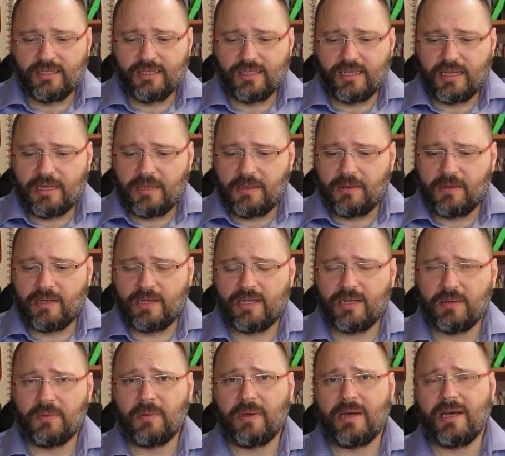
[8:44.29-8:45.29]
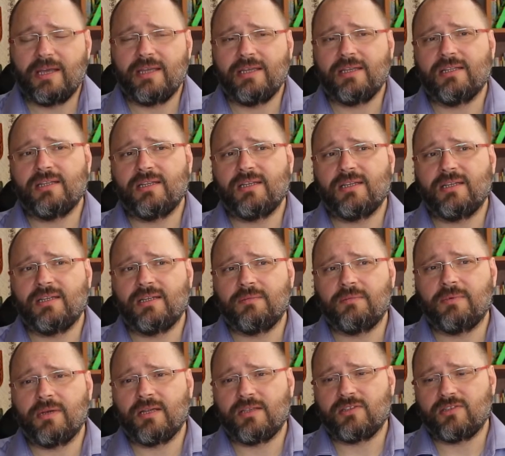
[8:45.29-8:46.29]
Now, while
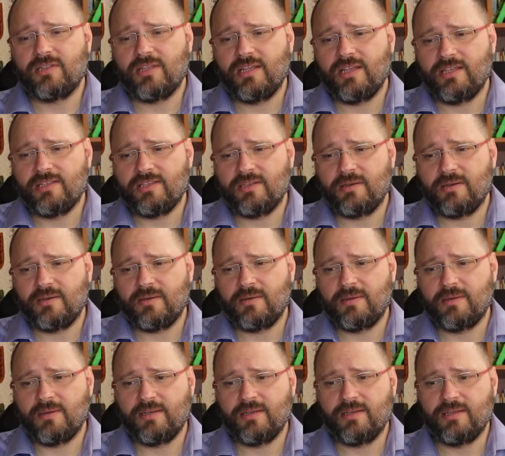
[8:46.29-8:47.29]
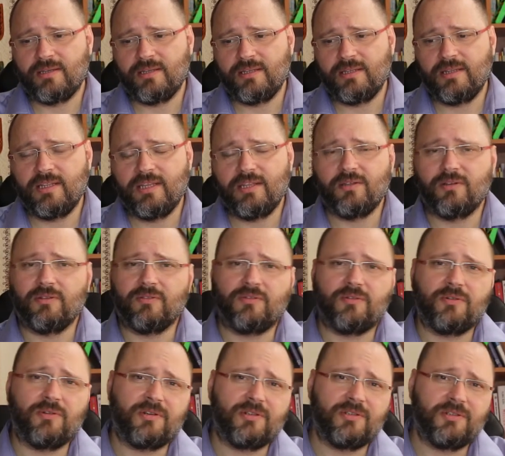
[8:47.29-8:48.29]
Pakistan has in need of
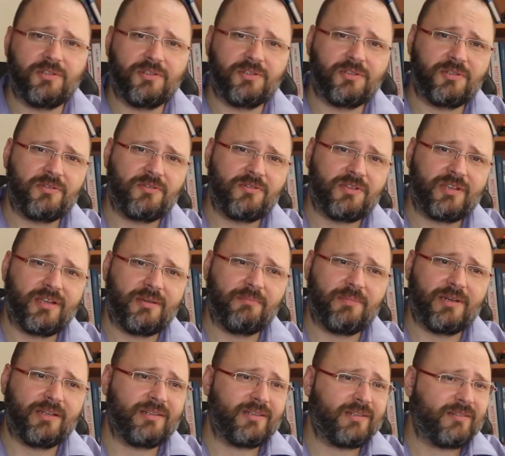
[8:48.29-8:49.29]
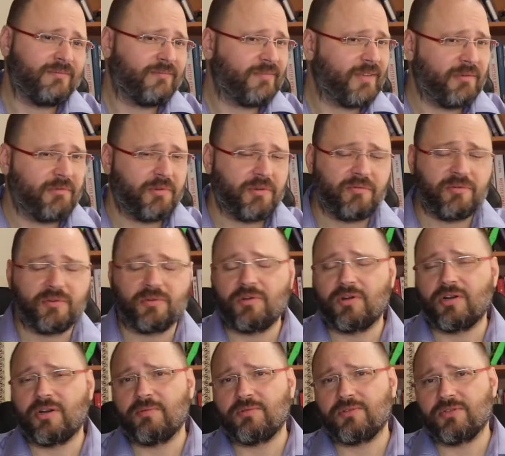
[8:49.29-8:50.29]
foreign reserves, but however
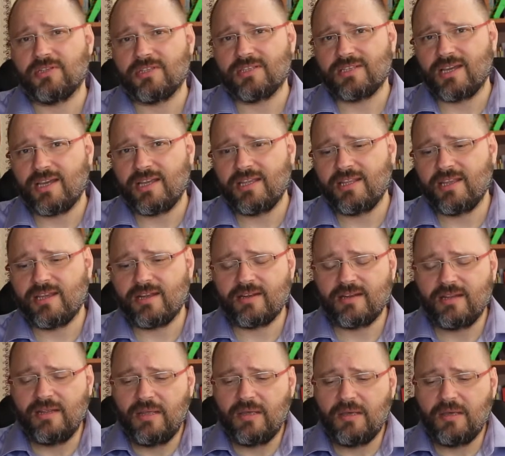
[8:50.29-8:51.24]
corruption is high there,